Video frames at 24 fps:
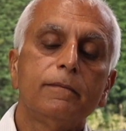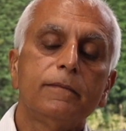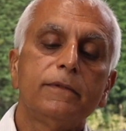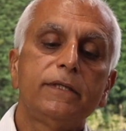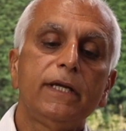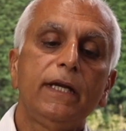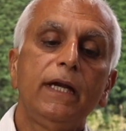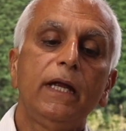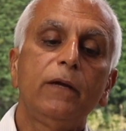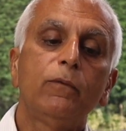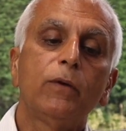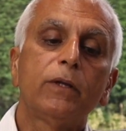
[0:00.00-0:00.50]

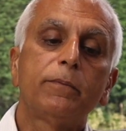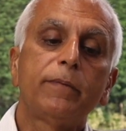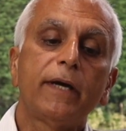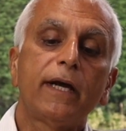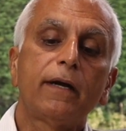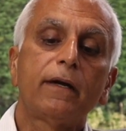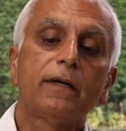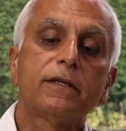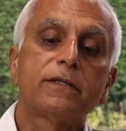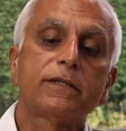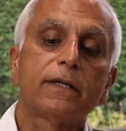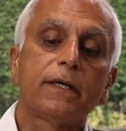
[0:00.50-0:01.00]
Dealing with
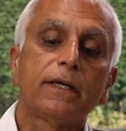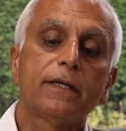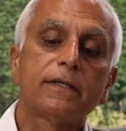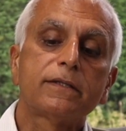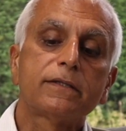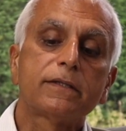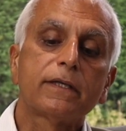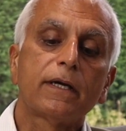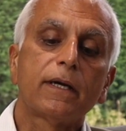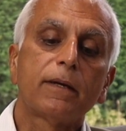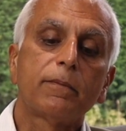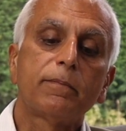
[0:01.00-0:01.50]
parents
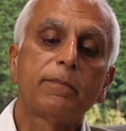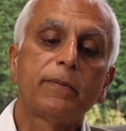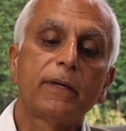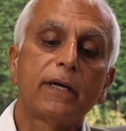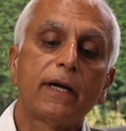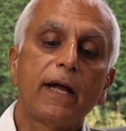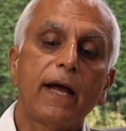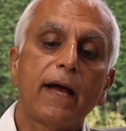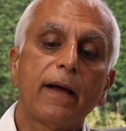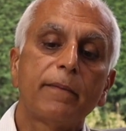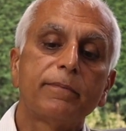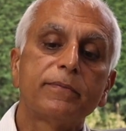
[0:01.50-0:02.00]
is
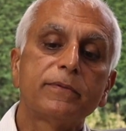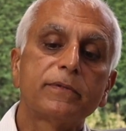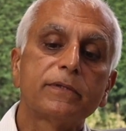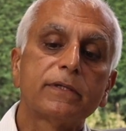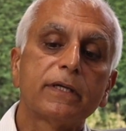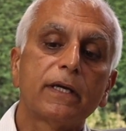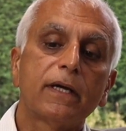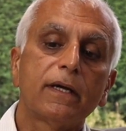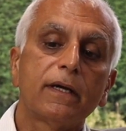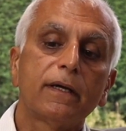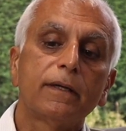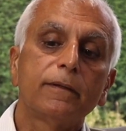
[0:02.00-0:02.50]
perhaps
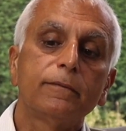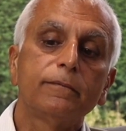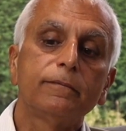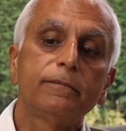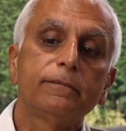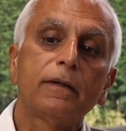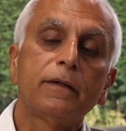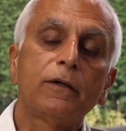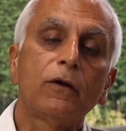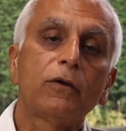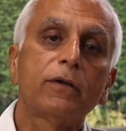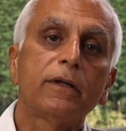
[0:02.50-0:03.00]

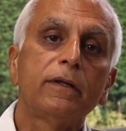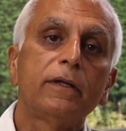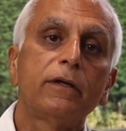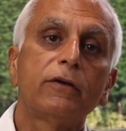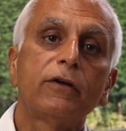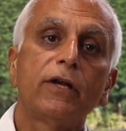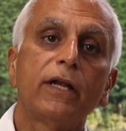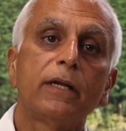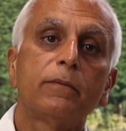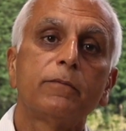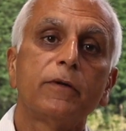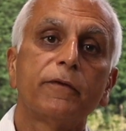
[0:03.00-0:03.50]
not in the
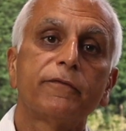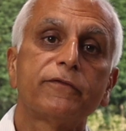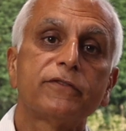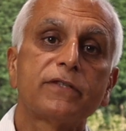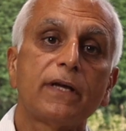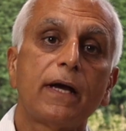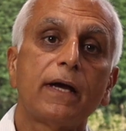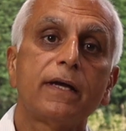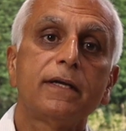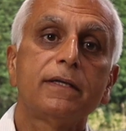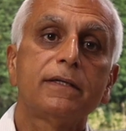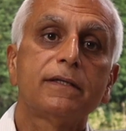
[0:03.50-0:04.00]
realm of
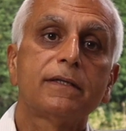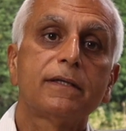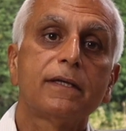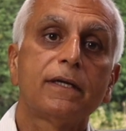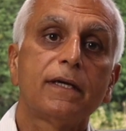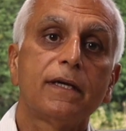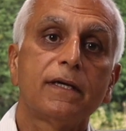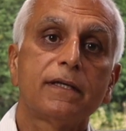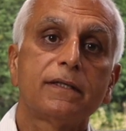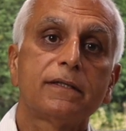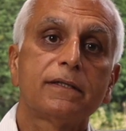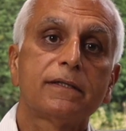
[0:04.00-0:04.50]
science.
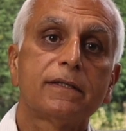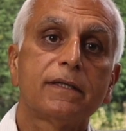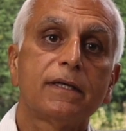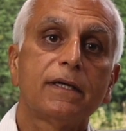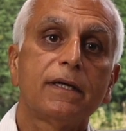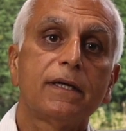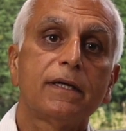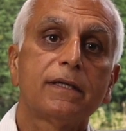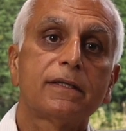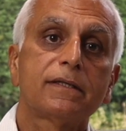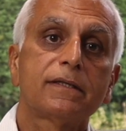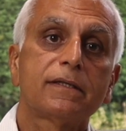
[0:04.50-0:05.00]

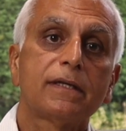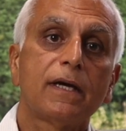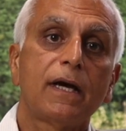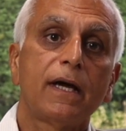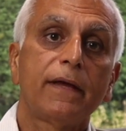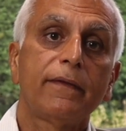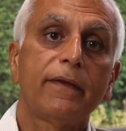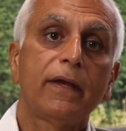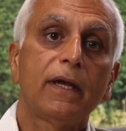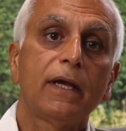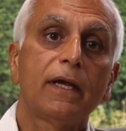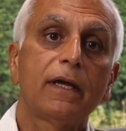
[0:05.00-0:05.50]
It's
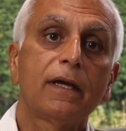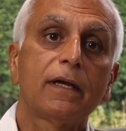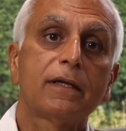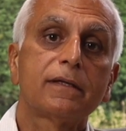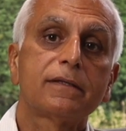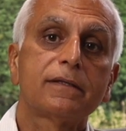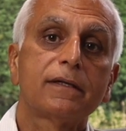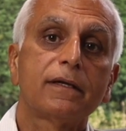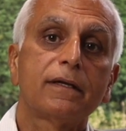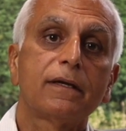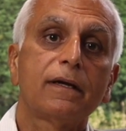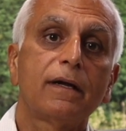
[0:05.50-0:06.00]
I think
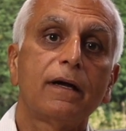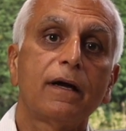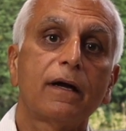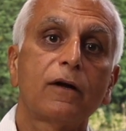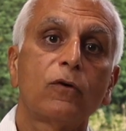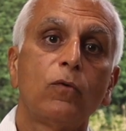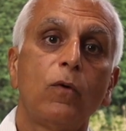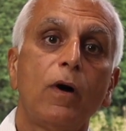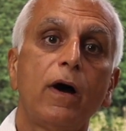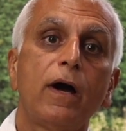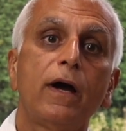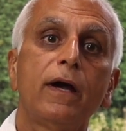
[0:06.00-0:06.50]
it's an
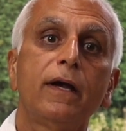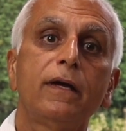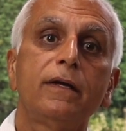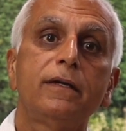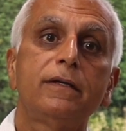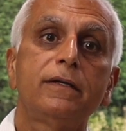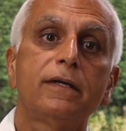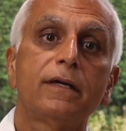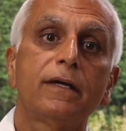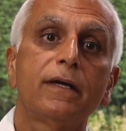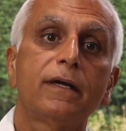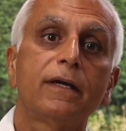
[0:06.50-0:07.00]

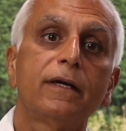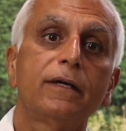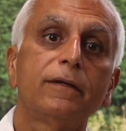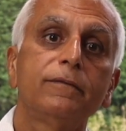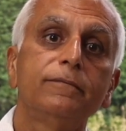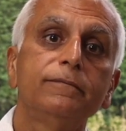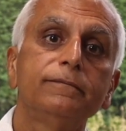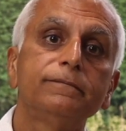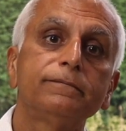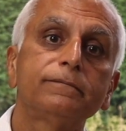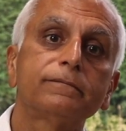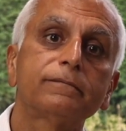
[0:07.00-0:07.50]
acquired
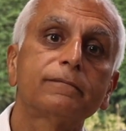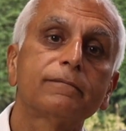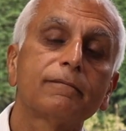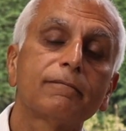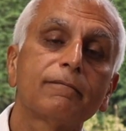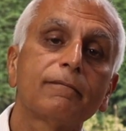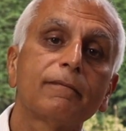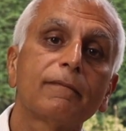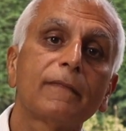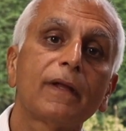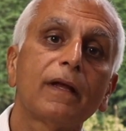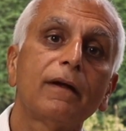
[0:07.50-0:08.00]

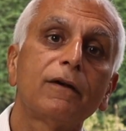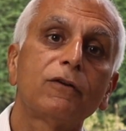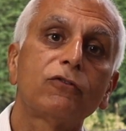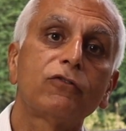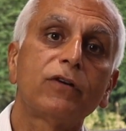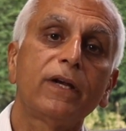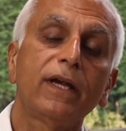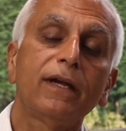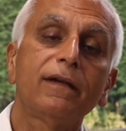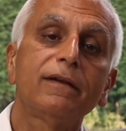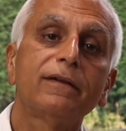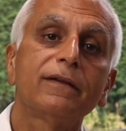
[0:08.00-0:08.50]

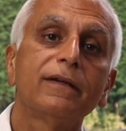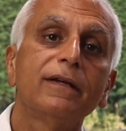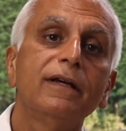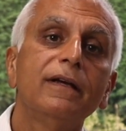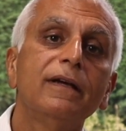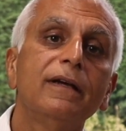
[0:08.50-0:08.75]
trait.